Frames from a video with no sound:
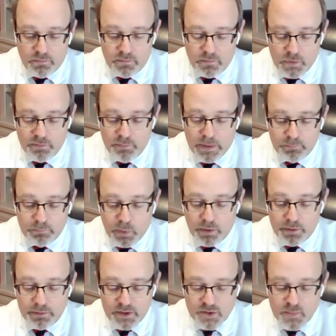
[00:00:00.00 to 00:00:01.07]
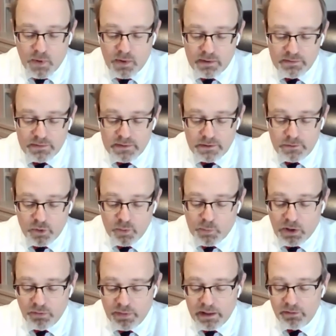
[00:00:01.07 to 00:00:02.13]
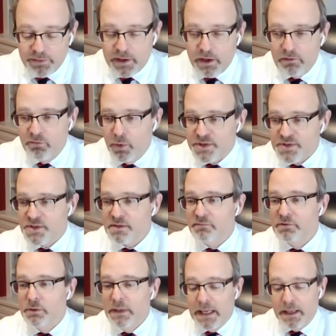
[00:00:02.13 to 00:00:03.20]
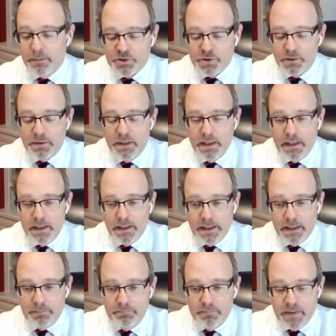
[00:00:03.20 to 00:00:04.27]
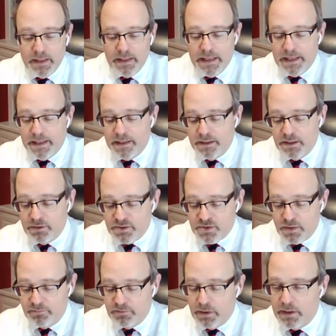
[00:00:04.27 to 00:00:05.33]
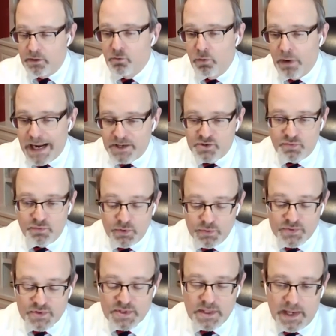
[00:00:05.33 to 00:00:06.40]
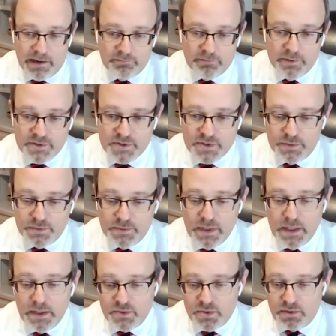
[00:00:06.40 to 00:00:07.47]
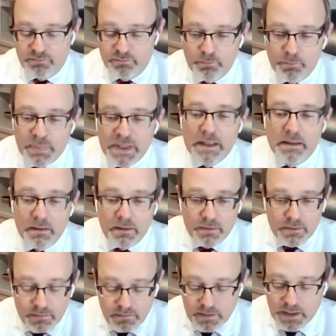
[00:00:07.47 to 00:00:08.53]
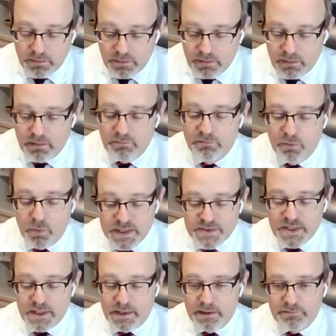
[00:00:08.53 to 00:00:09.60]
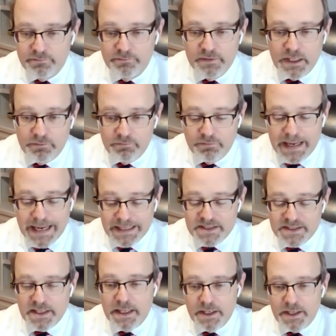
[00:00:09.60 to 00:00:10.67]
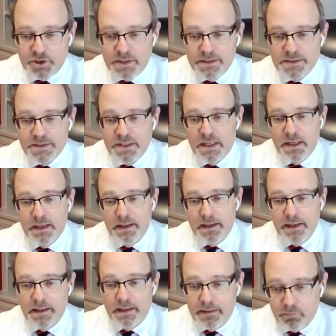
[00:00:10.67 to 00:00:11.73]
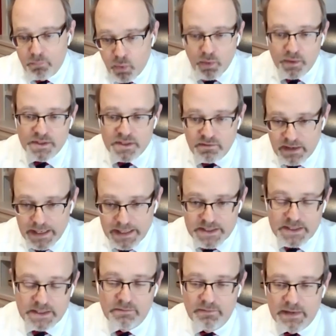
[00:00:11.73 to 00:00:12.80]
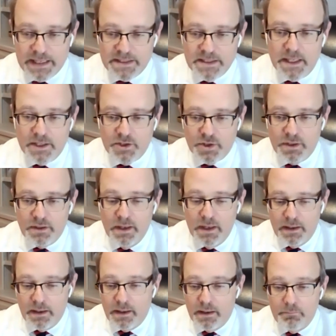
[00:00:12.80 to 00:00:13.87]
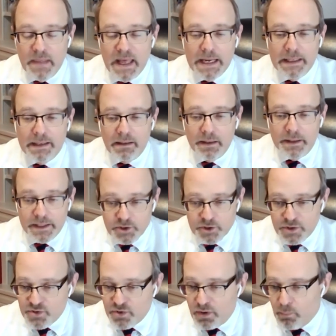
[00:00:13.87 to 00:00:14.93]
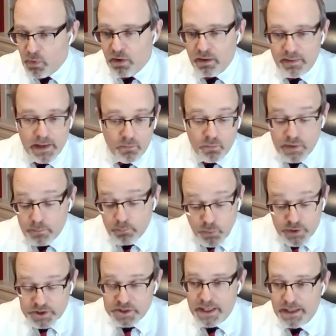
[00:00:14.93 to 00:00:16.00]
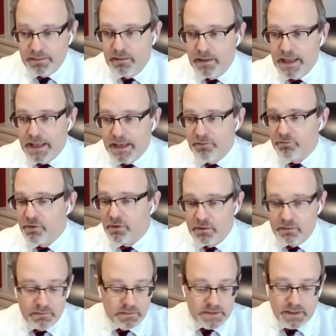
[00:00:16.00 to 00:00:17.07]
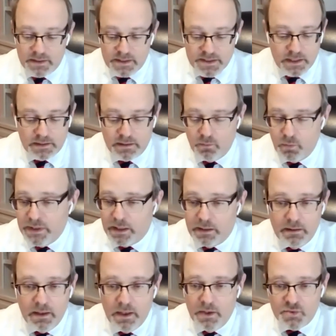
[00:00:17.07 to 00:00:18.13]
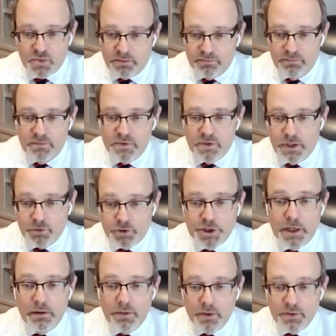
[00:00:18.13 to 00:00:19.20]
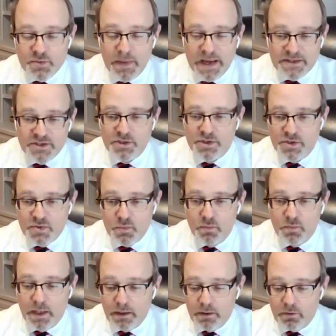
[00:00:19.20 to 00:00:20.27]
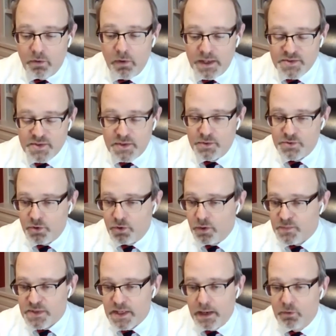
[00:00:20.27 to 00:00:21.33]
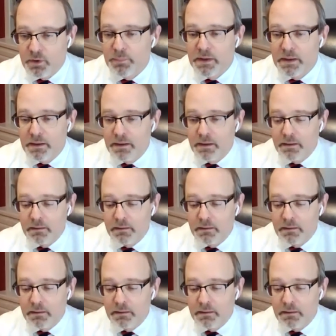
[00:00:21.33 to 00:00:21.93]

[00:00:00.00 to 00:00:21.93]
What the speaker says: who've been partnering as part of a group called Healthcare Voices of New Hampshire. So a very grassroots effort to sort of be the voice of vaccinations, the importance of vaccination. Many clinicians are a part of that. We appreciate that effort, and to the extent that we can sort of share those messages across those groups, that would be